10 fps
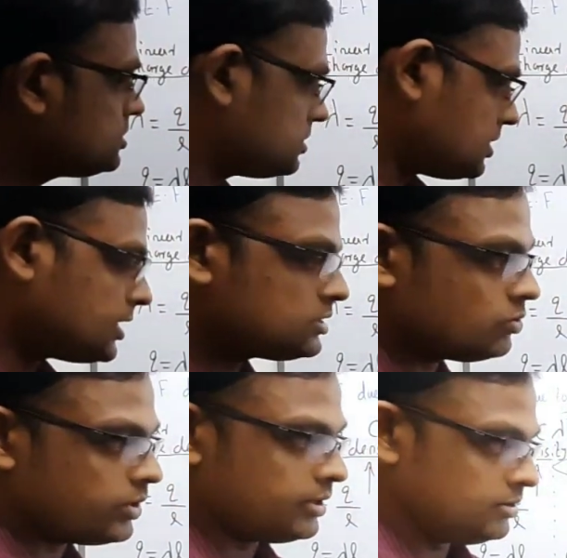charged
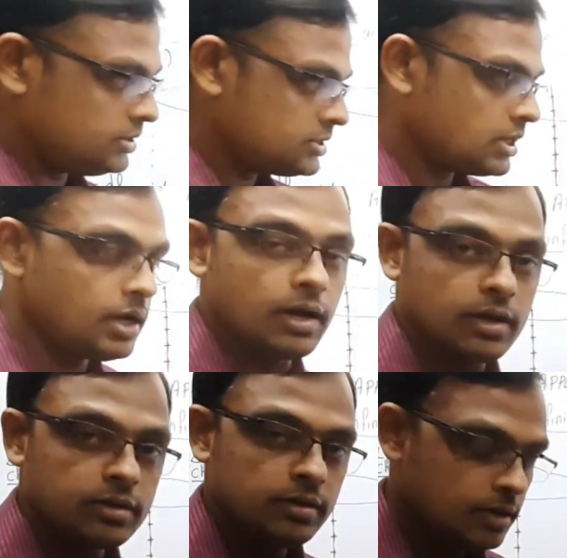wire is
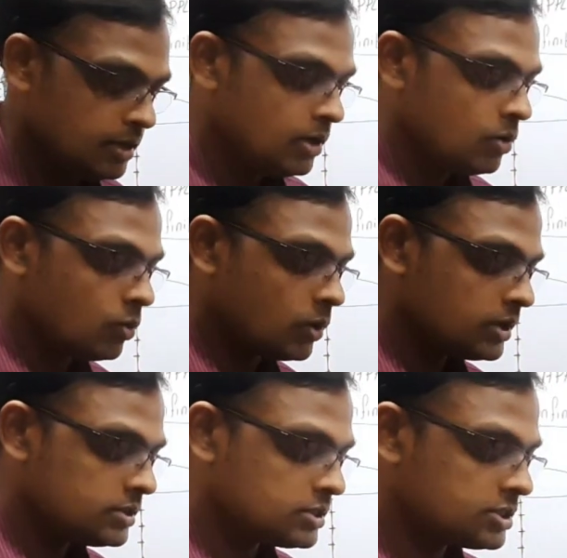R, what
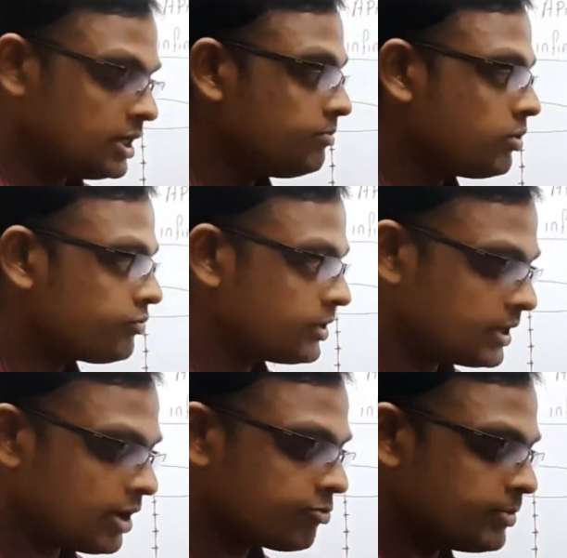is the shape of the
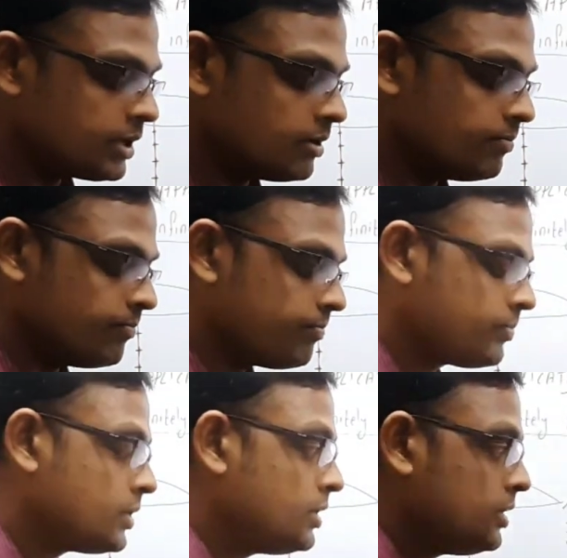graph become?
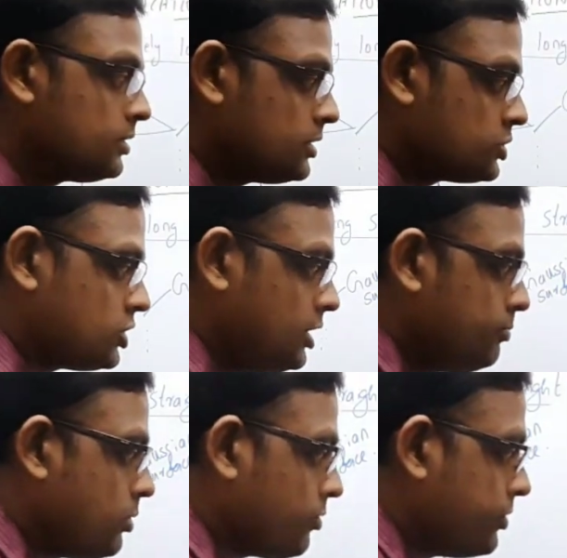The
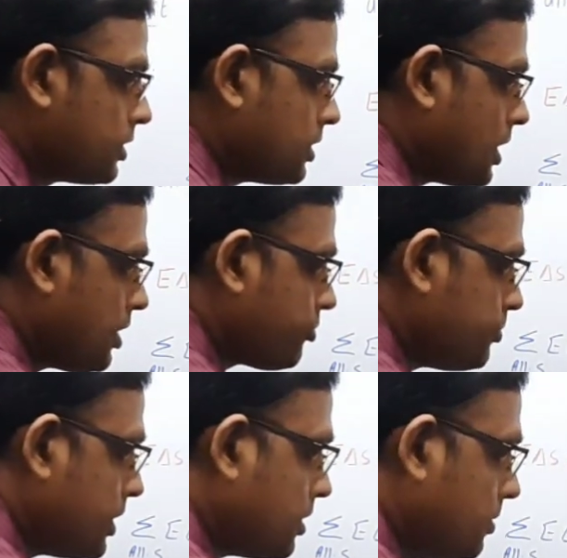shape of the graph
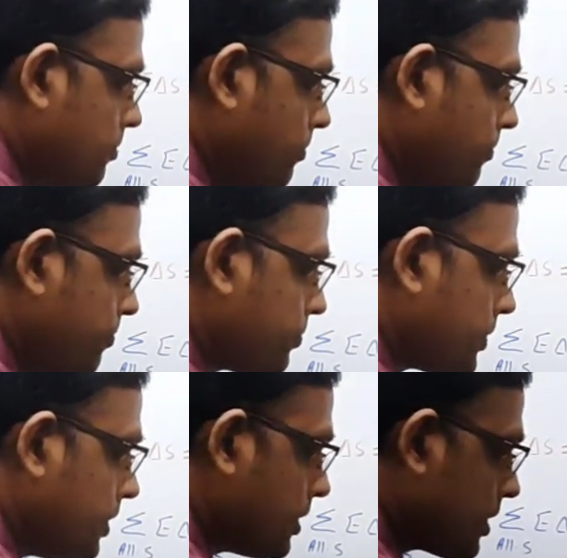become
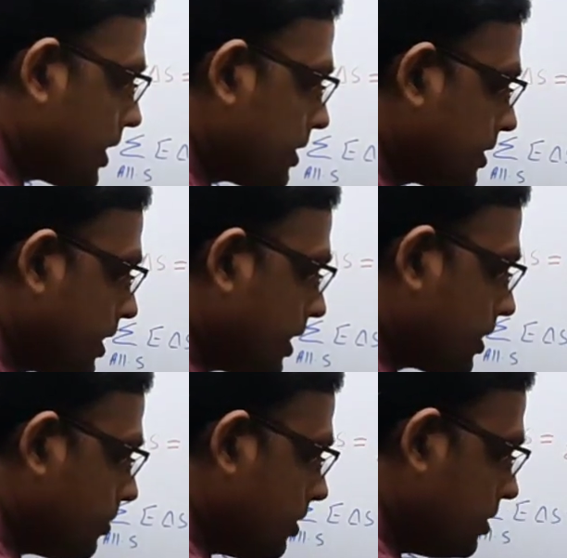a
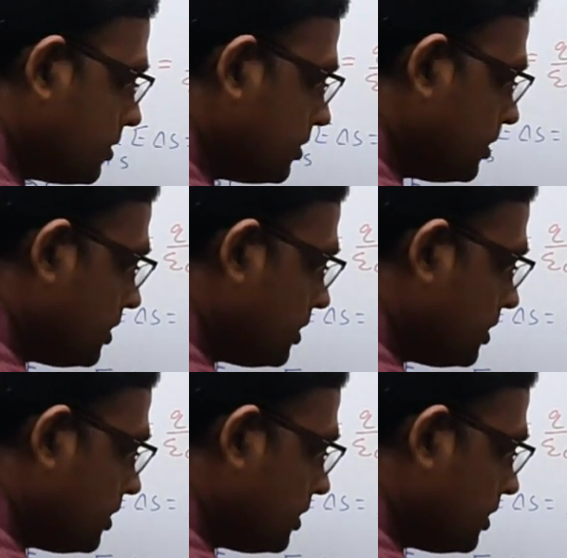rectangular